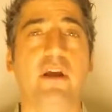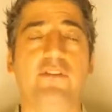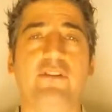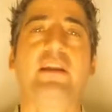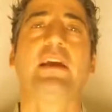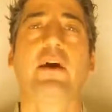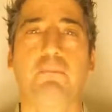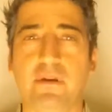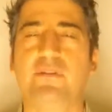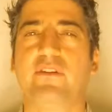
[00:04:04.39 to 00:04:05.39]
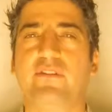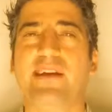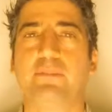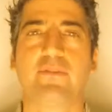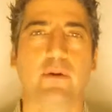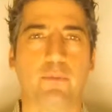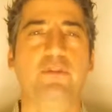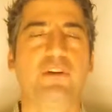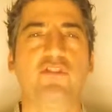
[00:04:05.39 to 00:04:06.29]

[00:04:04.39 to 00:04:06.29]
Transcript: sending out business tips that really